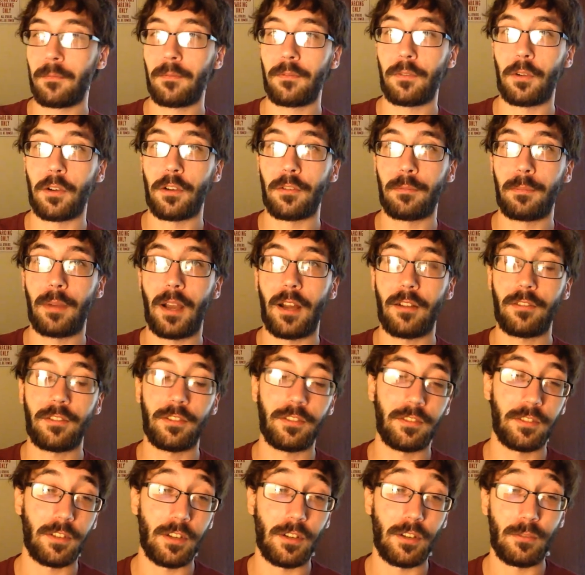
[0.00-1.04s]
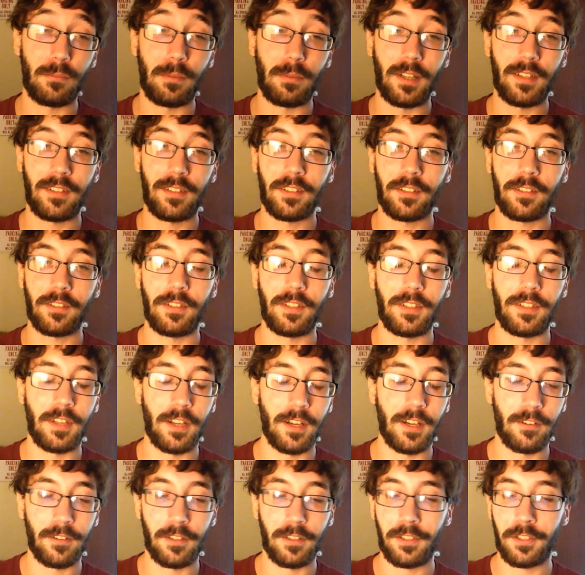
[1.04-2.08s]
as far as pouches go, basically
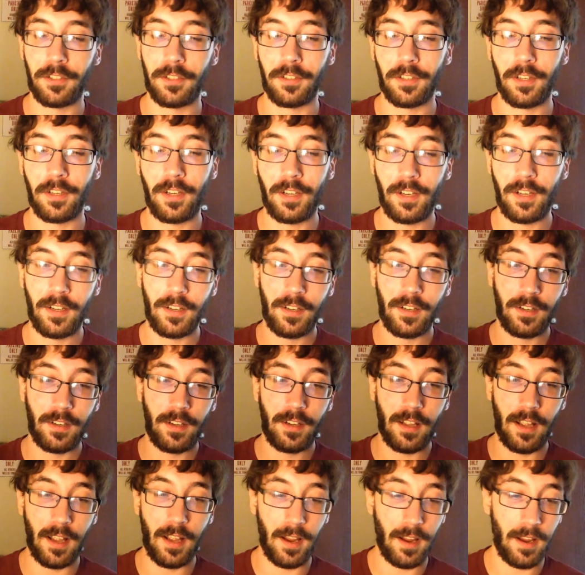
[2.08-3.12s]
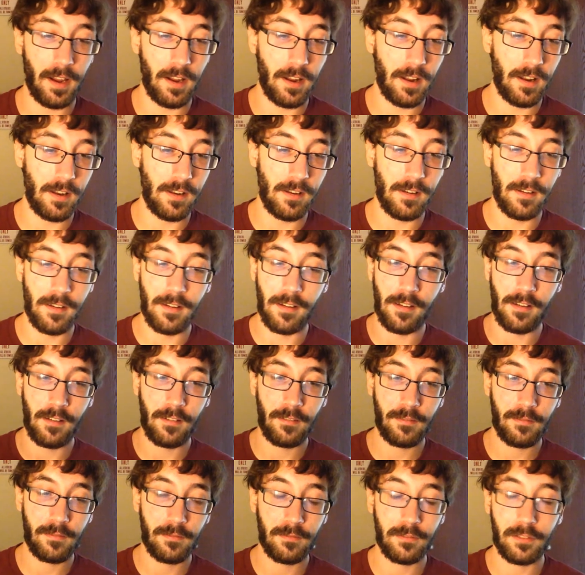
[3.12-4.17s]
Derringer and
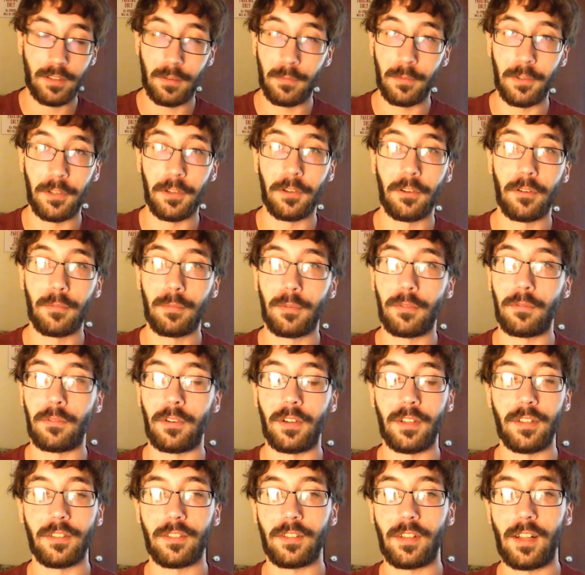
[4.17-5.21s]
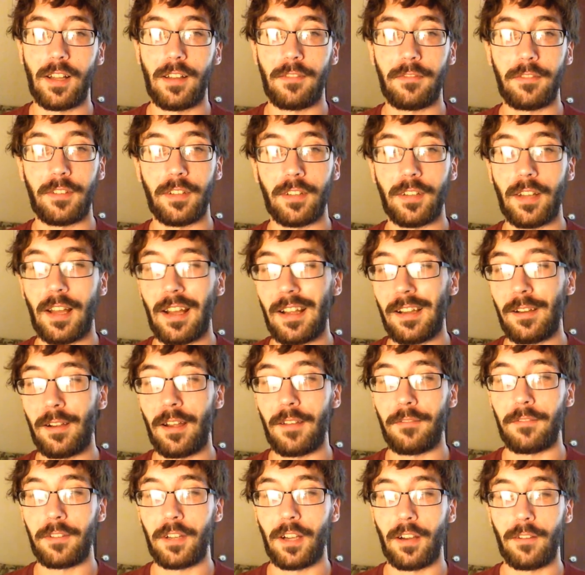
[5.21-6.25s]
some of the herbal ones left, and now you
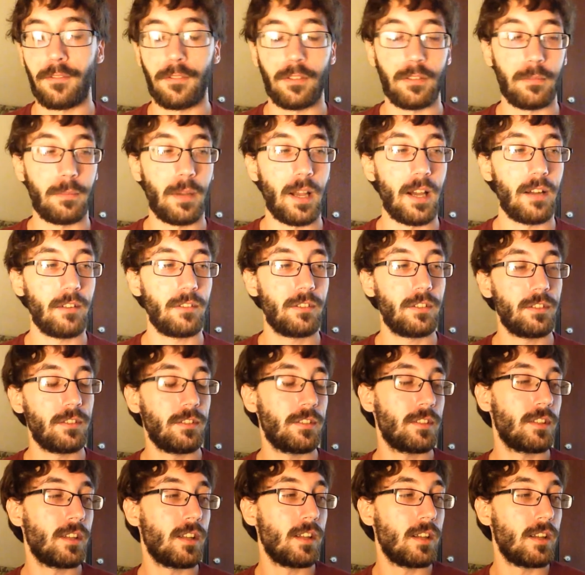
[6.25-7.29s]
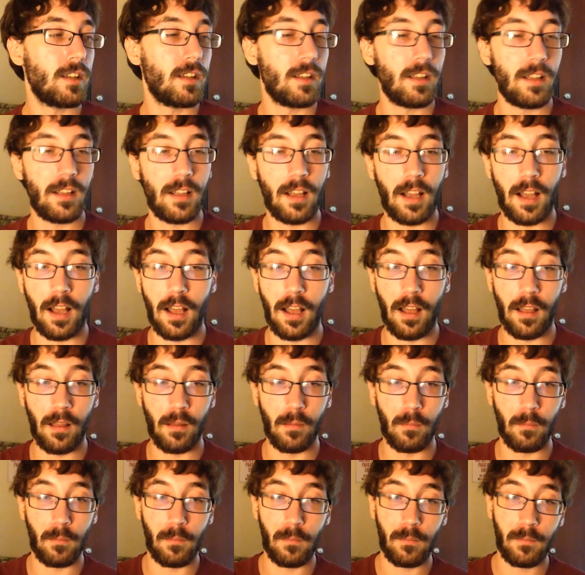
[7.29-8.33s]
have covered pouches.
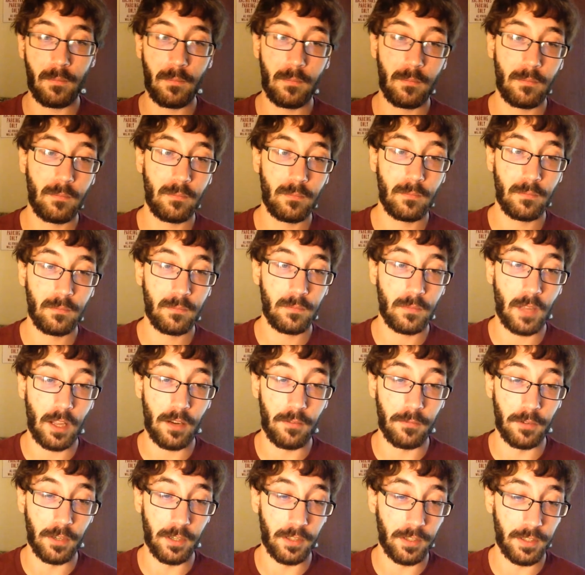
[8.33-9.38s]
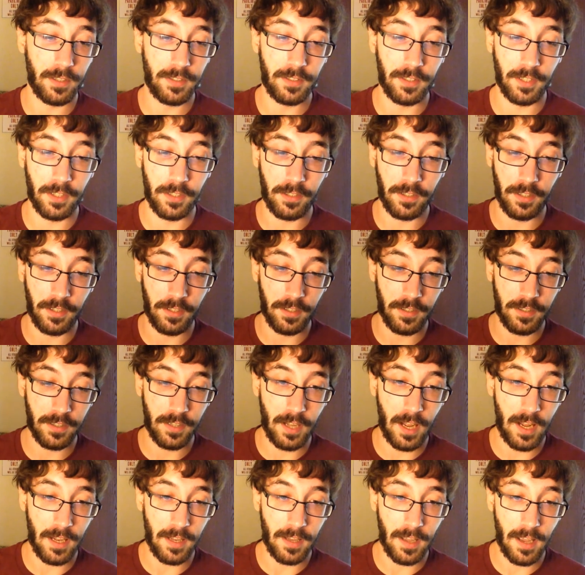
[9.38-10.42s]
And realistically, there's
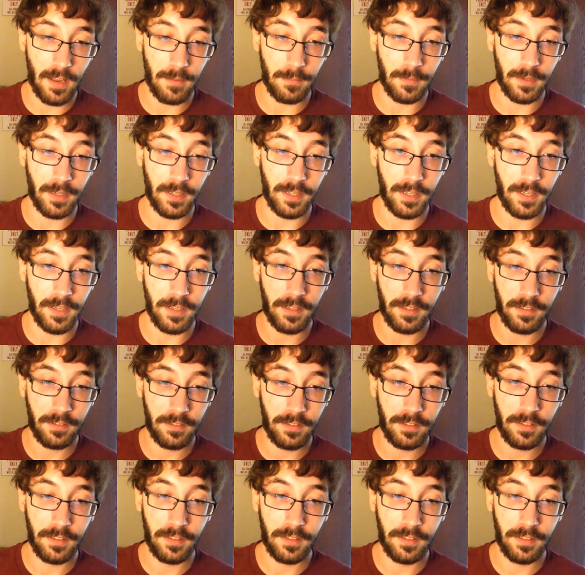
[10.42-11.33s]
not that many,